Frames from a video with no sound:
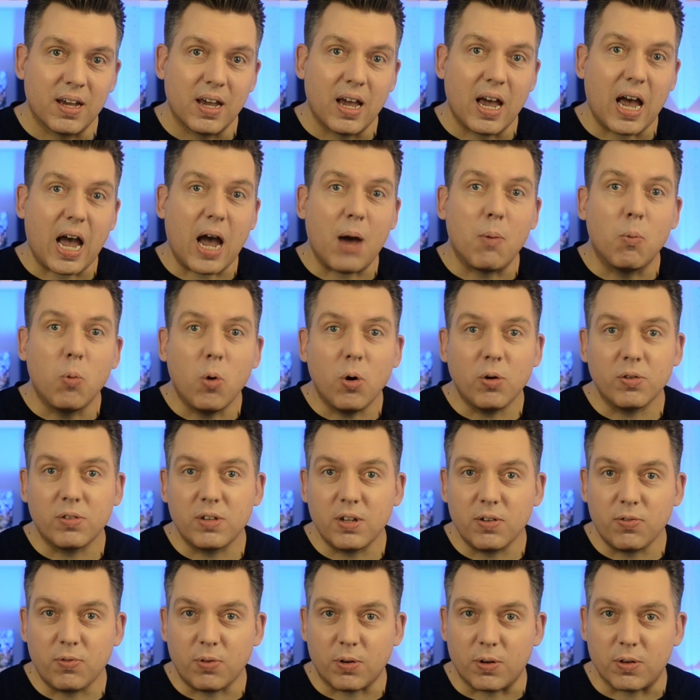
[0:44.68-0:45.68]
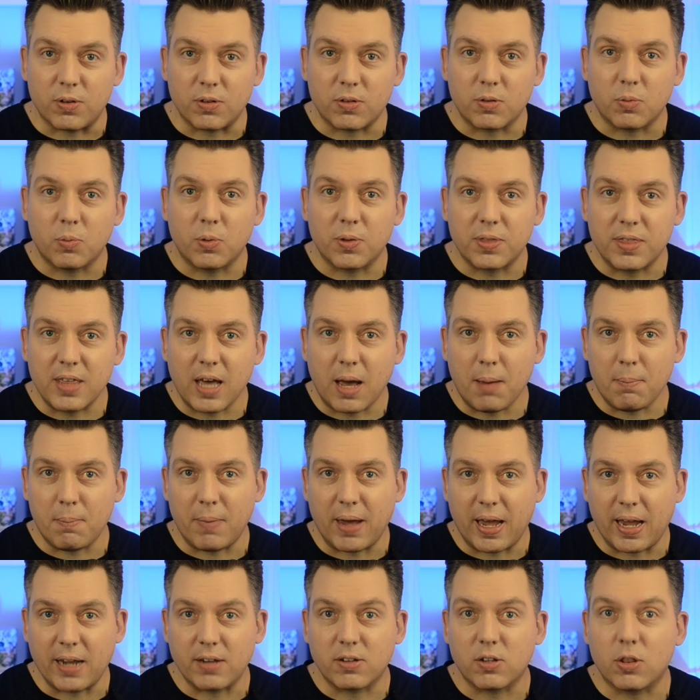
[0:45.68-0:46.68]
And what difference would that
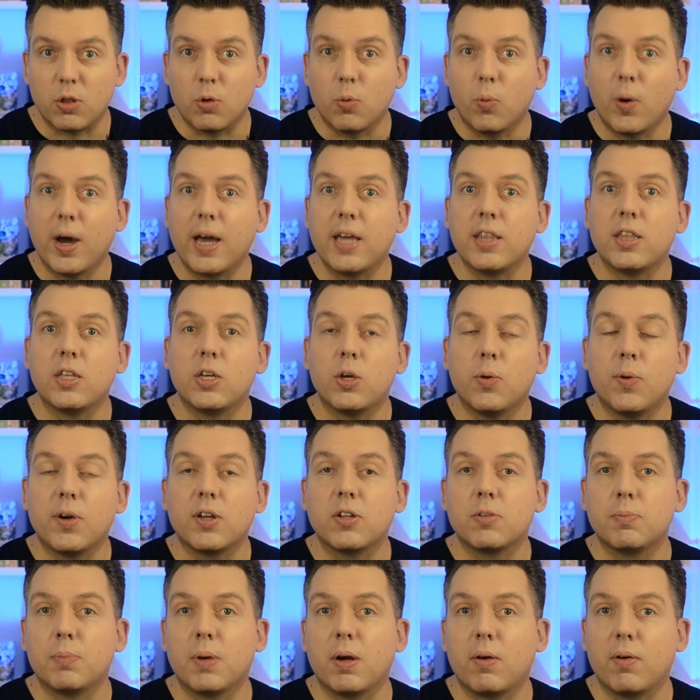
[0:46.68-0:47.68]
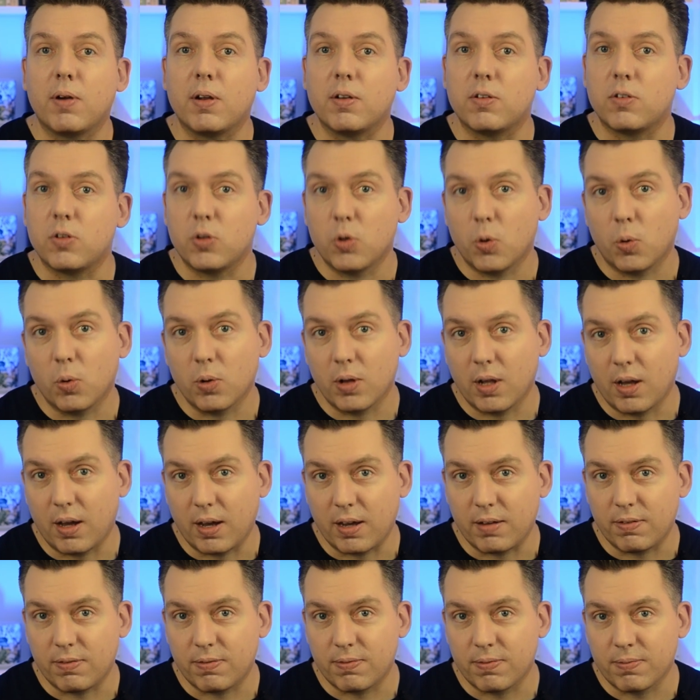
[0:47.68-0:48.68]
make to the way that you experience your
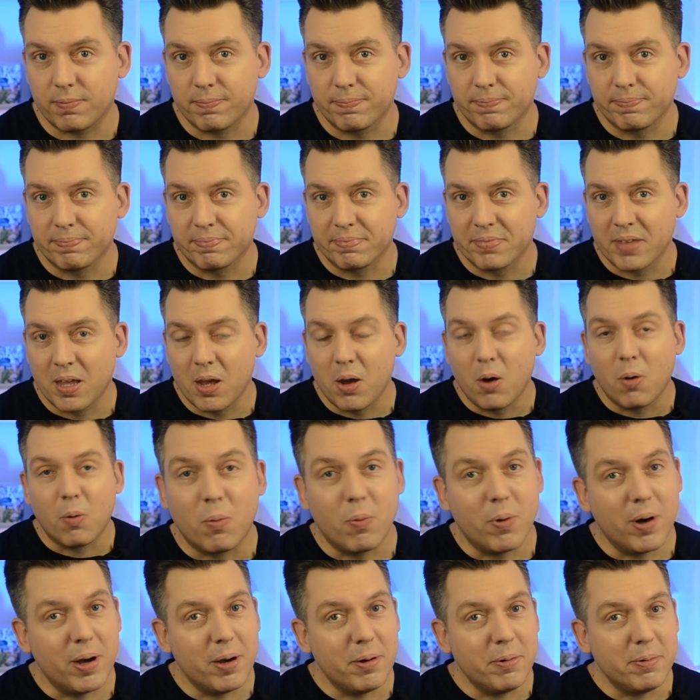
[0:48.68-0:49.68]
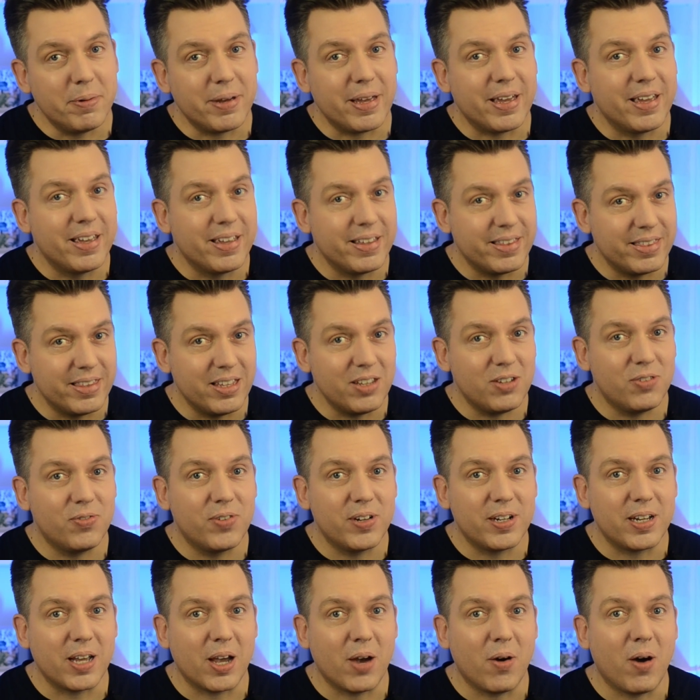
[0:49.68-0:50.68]
life? Well, in this
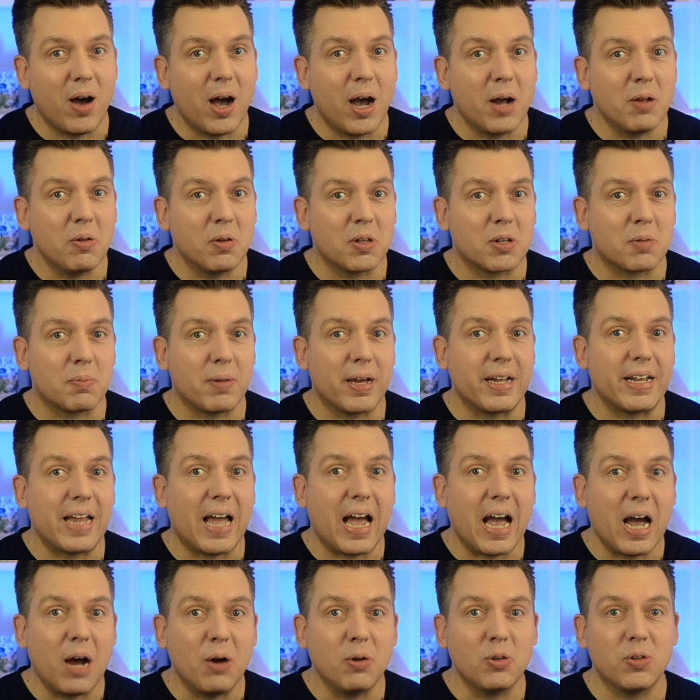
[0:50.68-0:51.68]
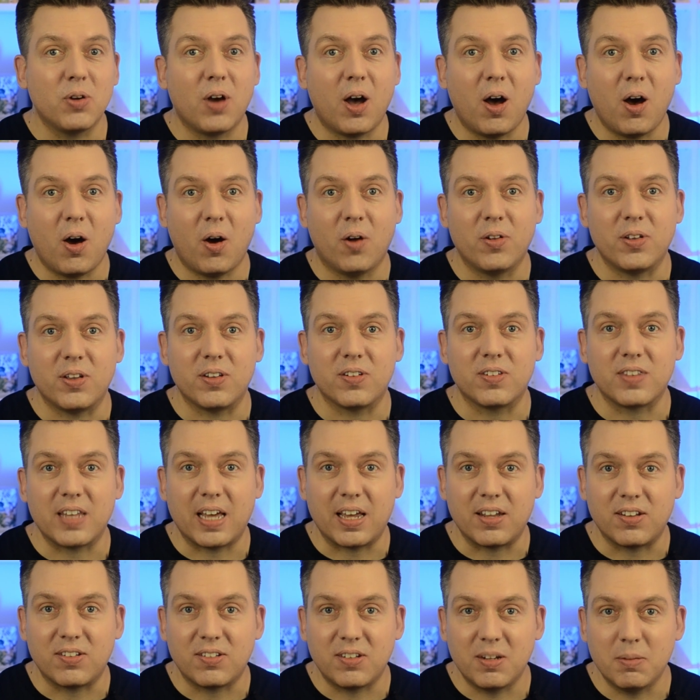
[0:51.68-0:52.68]
video, I'm going to explain how to harness
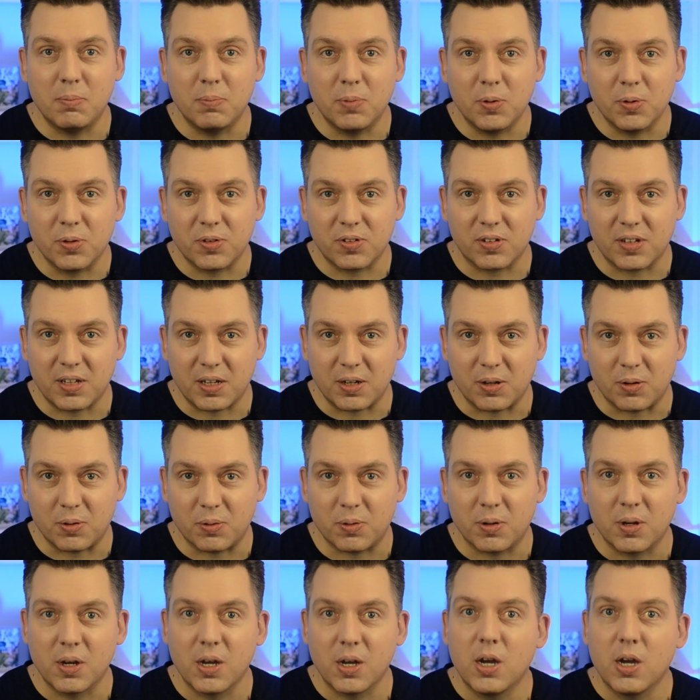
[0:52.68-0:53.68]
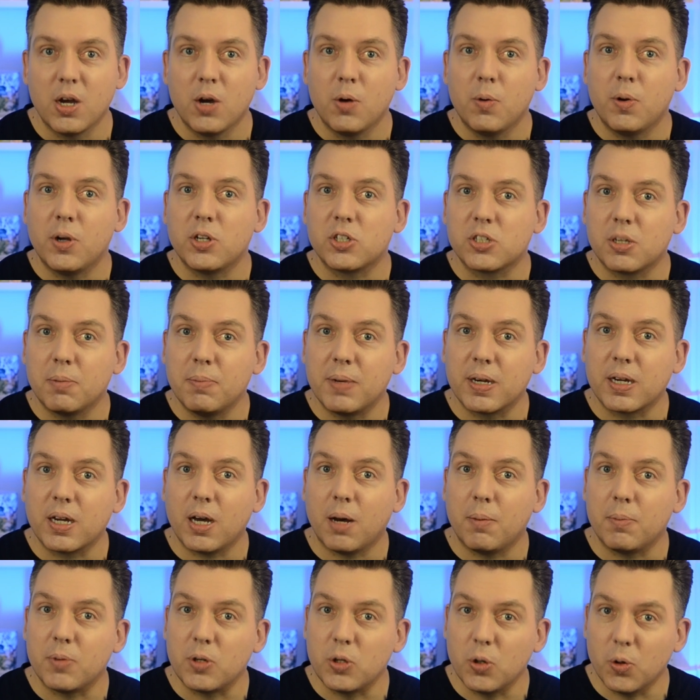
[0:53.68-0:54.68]
that simple skill which can
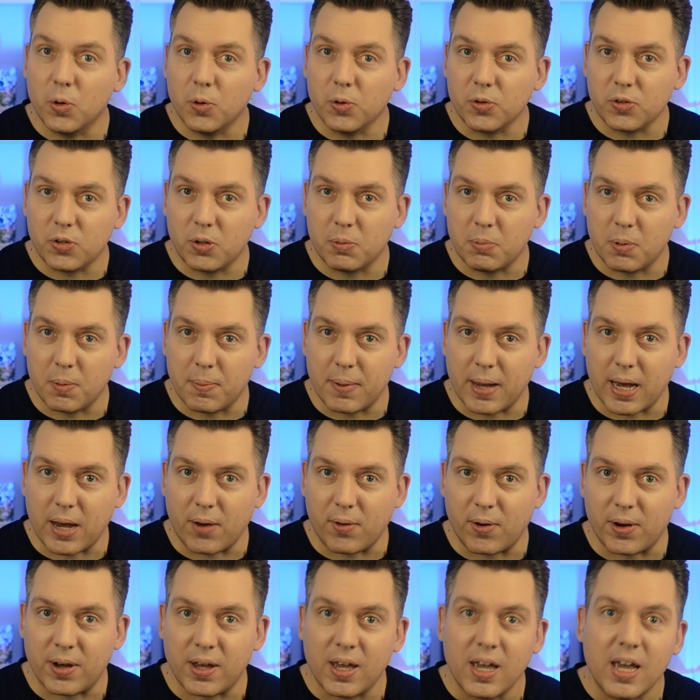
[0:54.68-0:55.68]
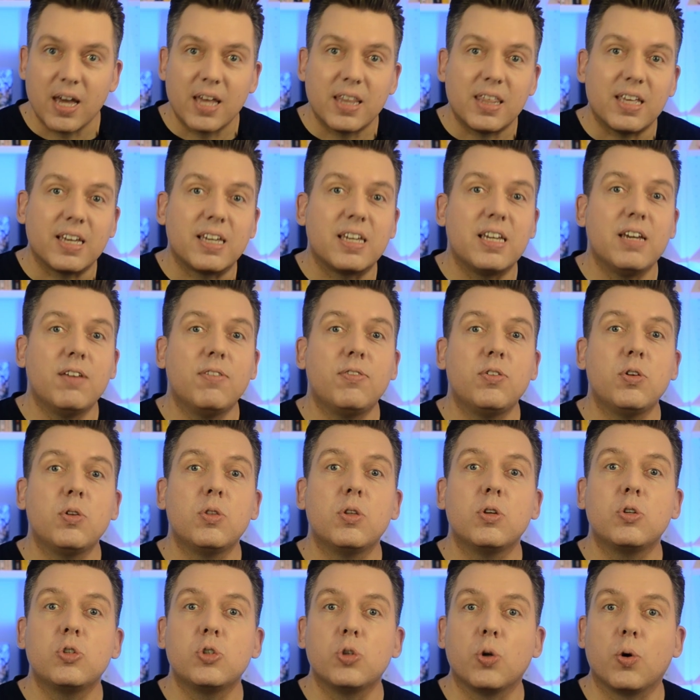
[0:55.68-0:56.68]
become your superpower that gives you
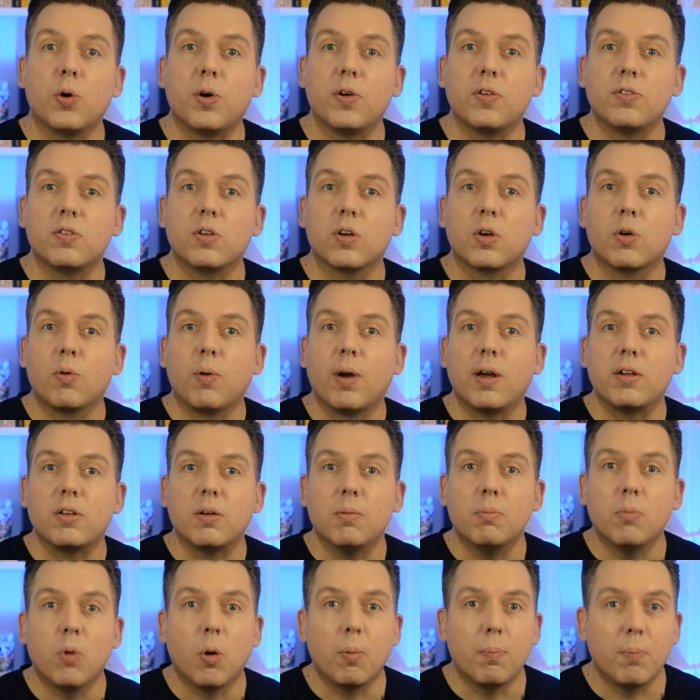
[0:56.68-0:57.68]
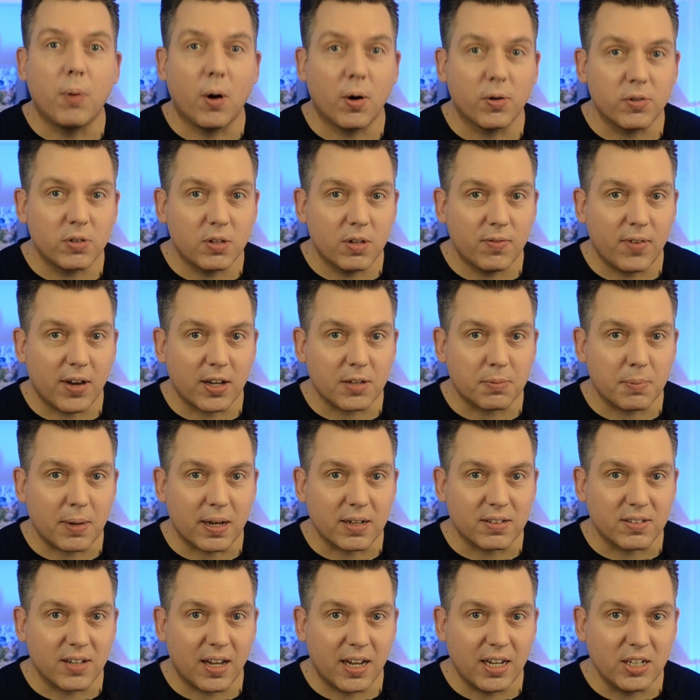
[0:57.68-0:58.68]
the choice to create a more positive
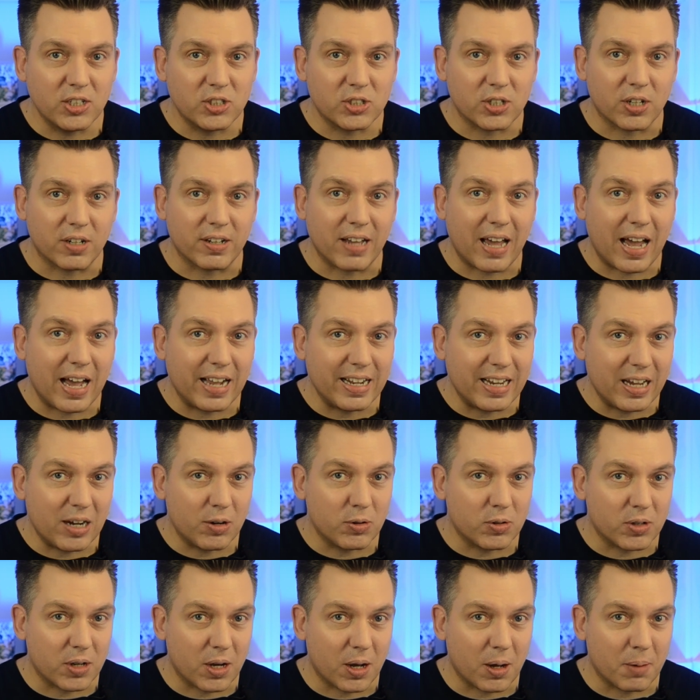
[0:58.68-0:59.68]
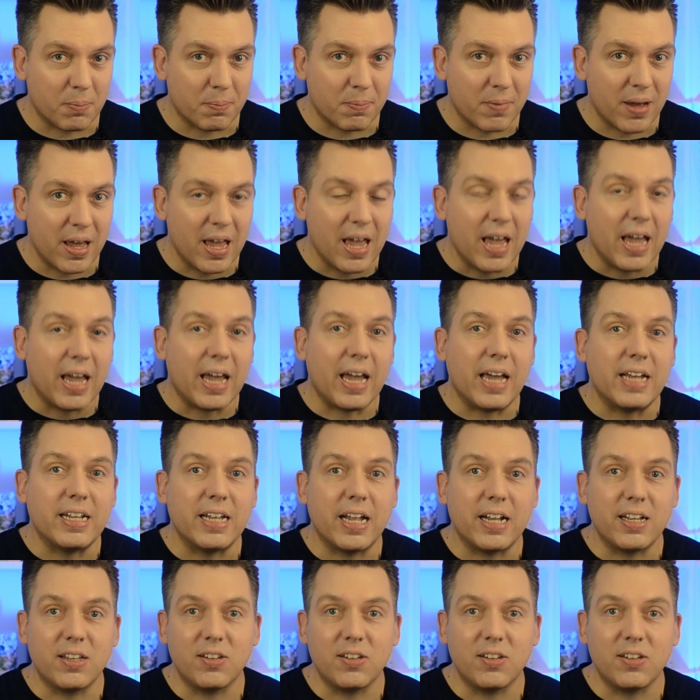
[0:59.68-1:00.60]
expectation and outcome in any